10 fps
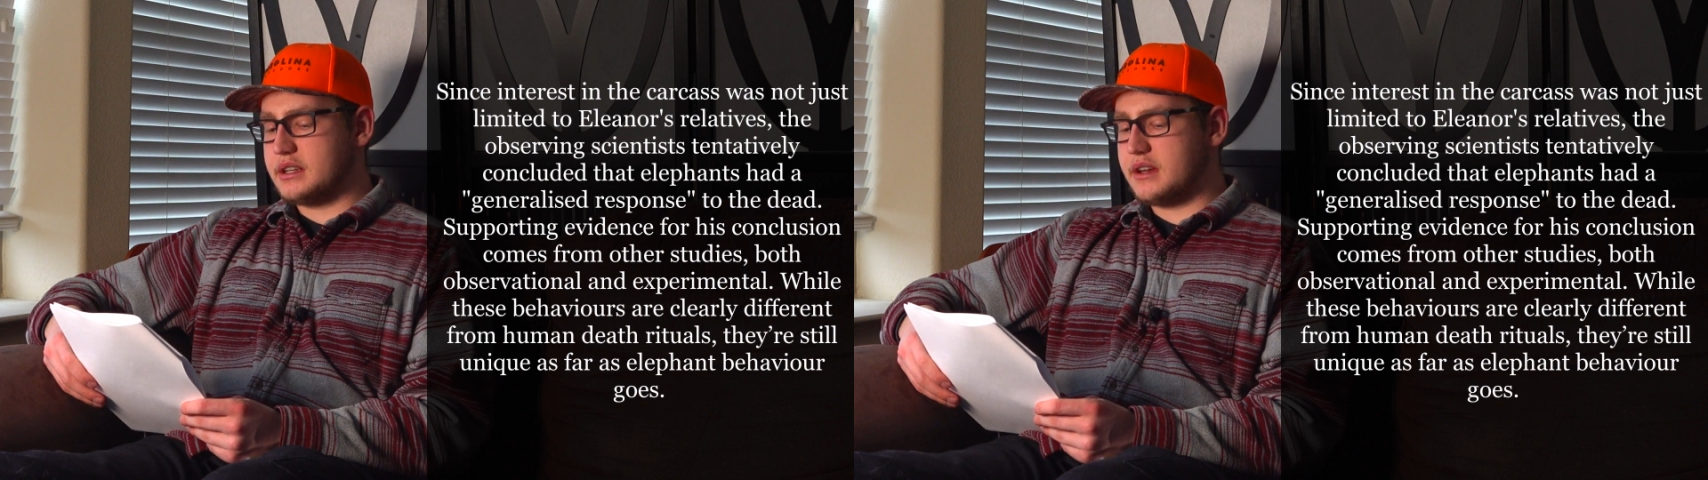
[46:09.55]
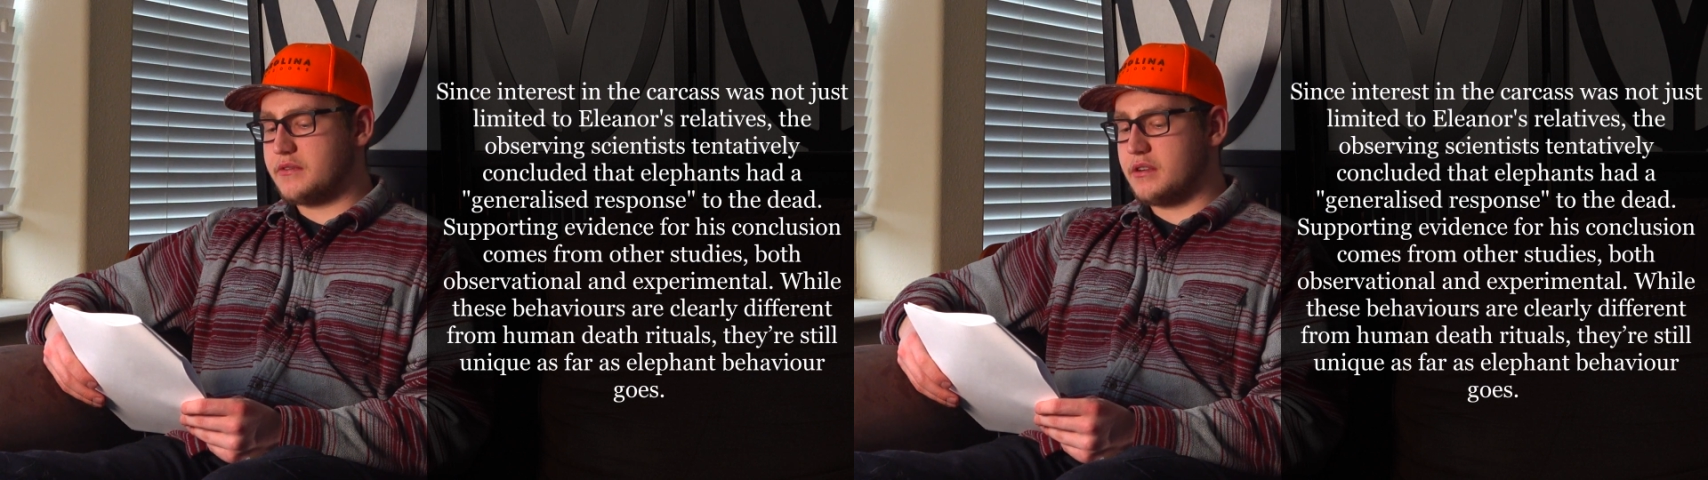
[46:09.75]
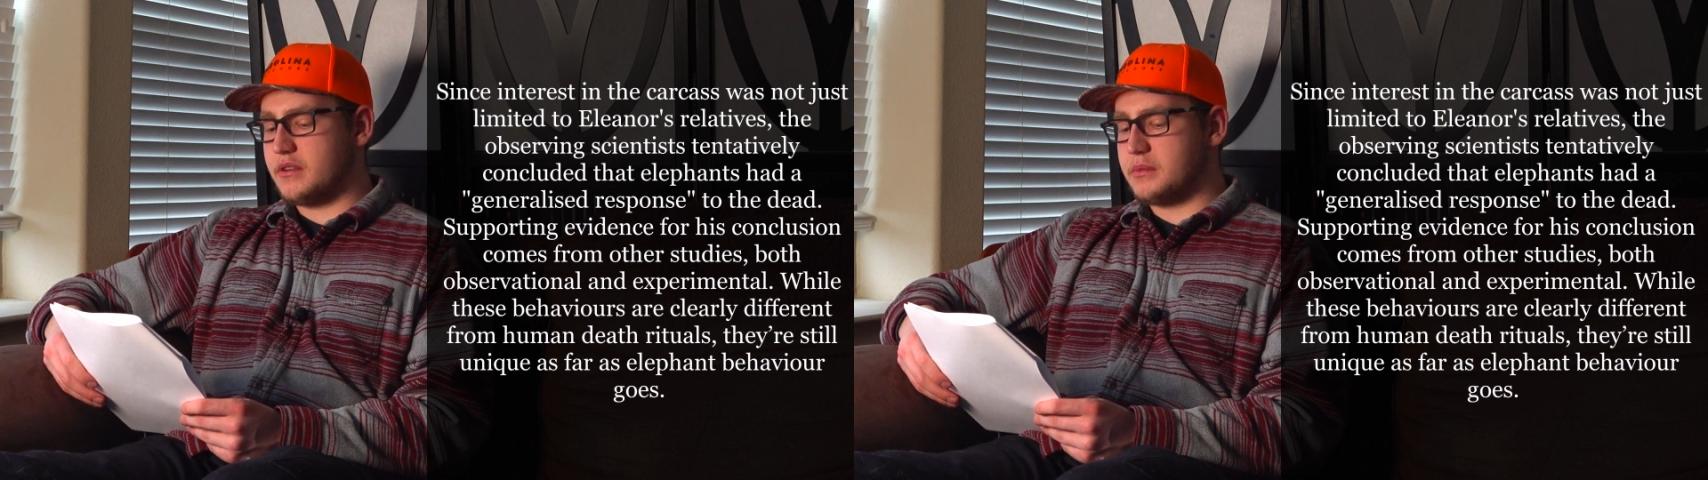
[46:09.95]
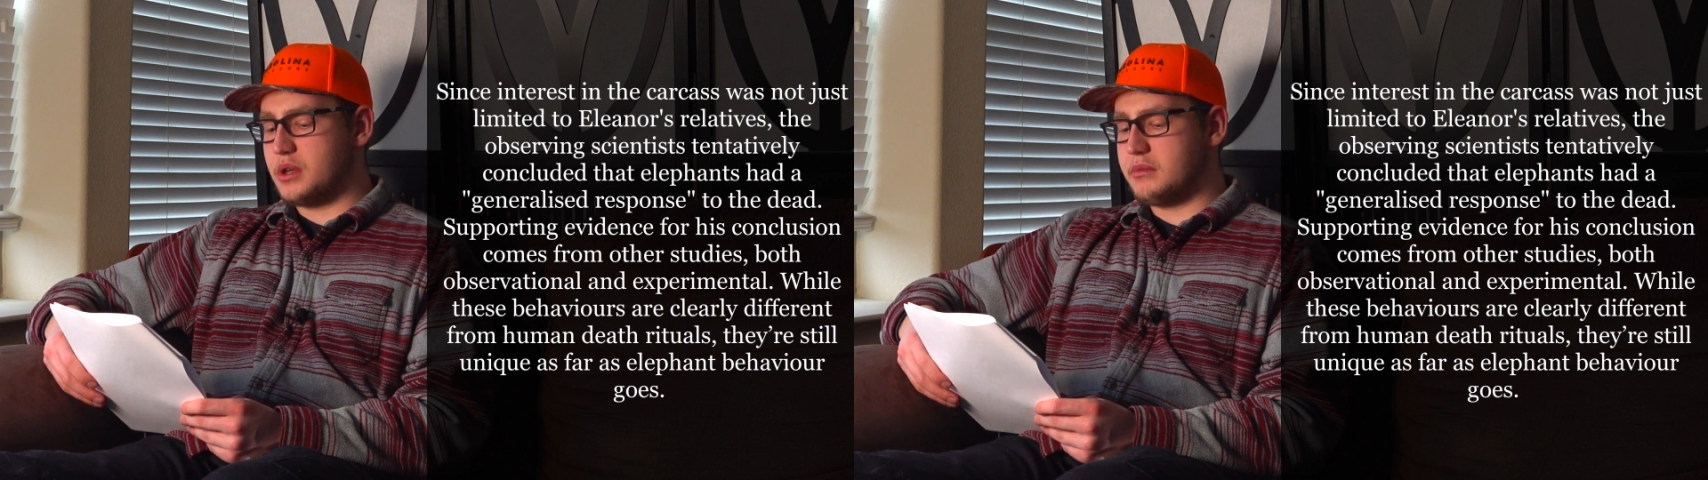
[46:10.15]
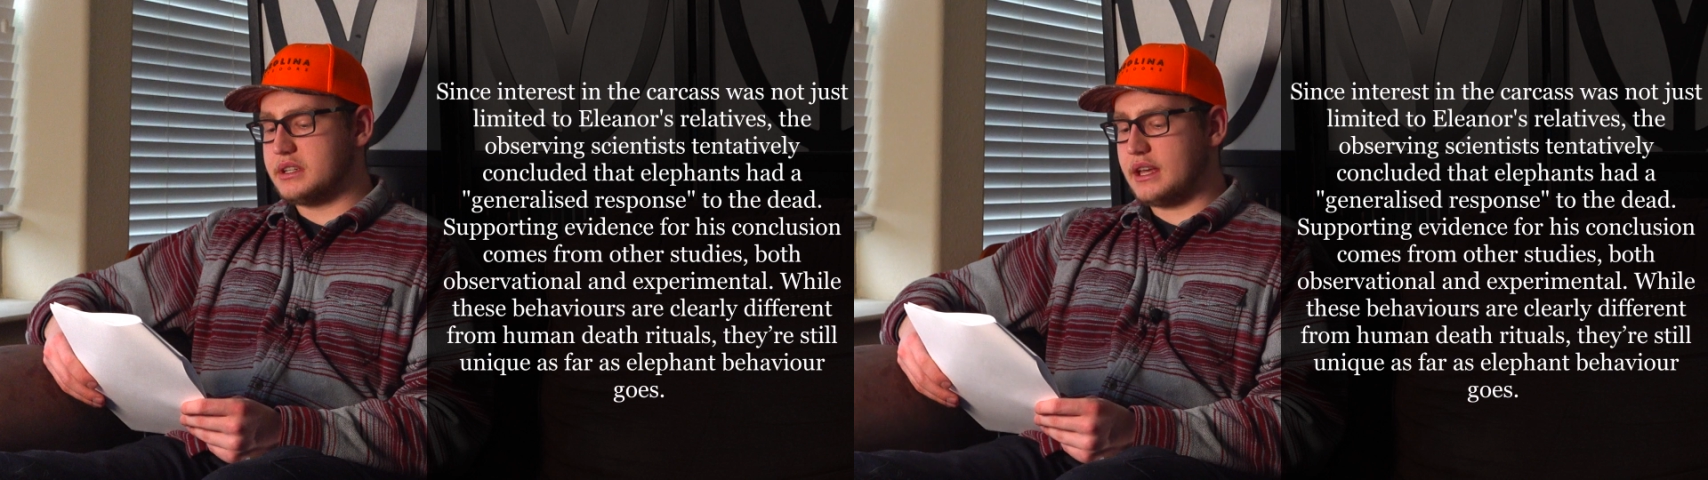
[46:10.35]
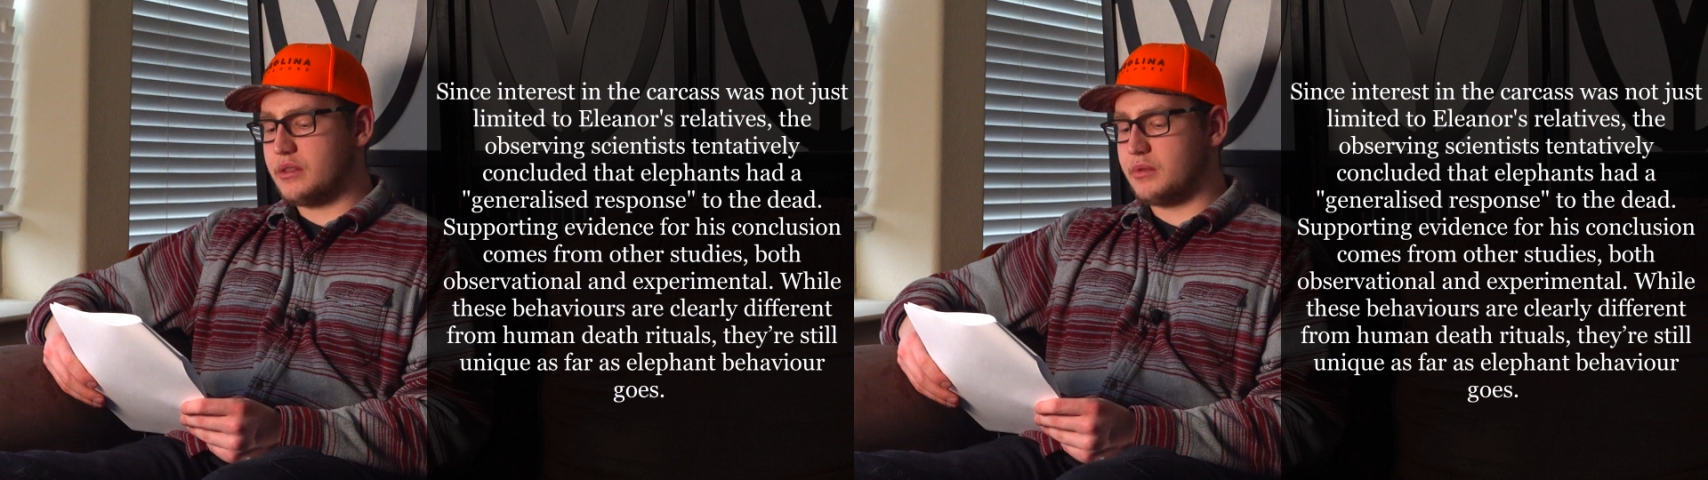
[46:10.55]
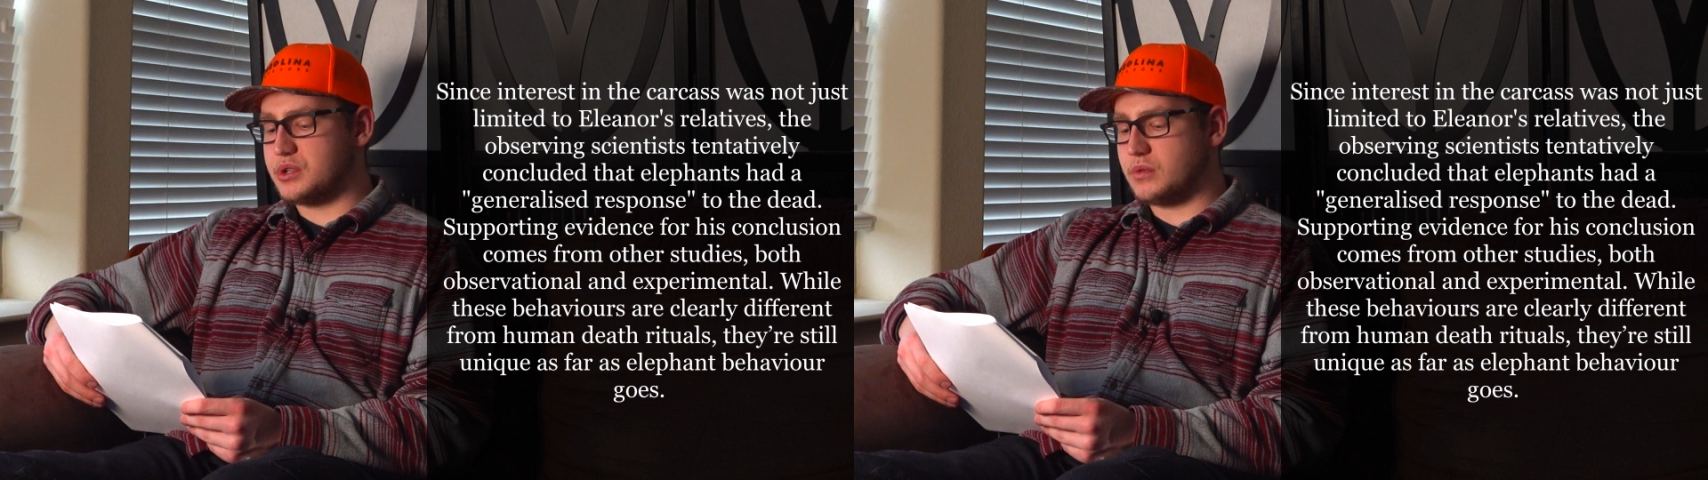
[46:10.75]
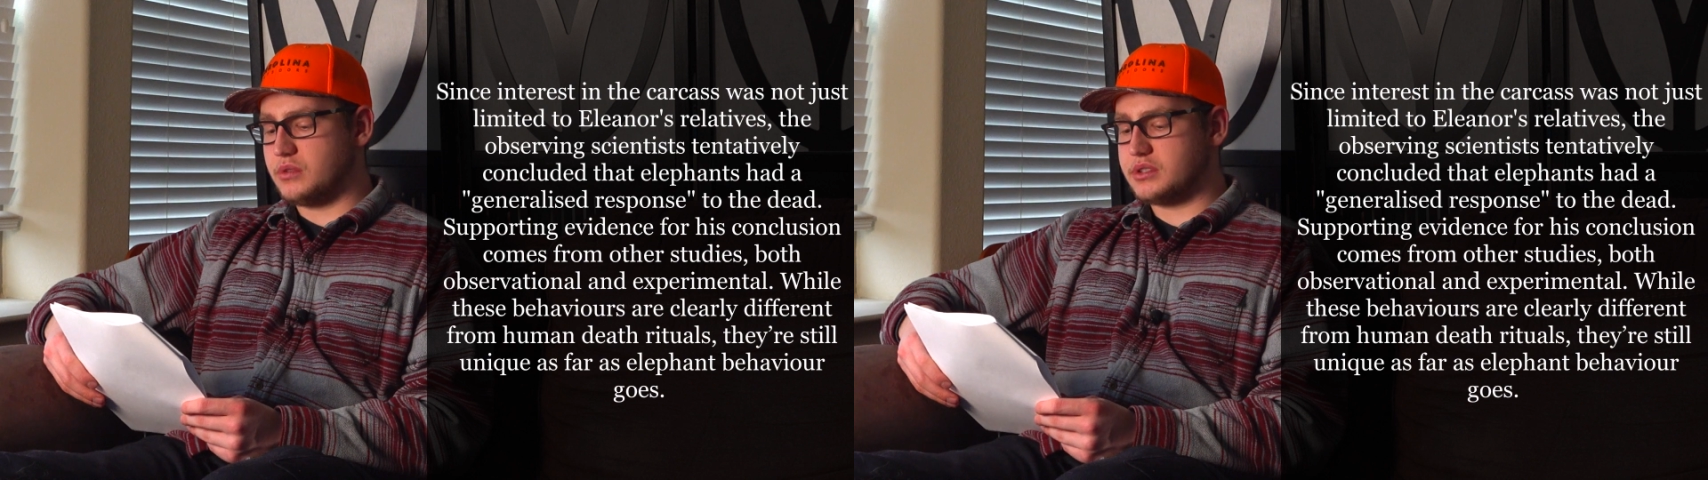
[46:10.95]
different from human death
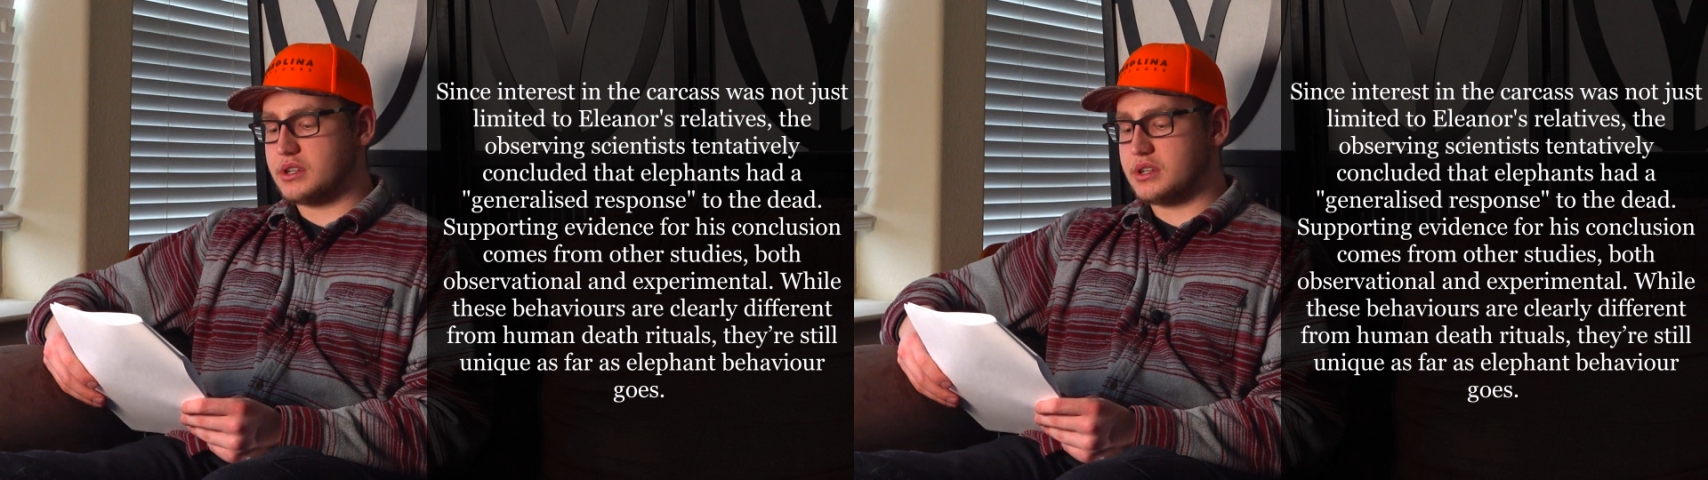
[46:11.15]
rituals,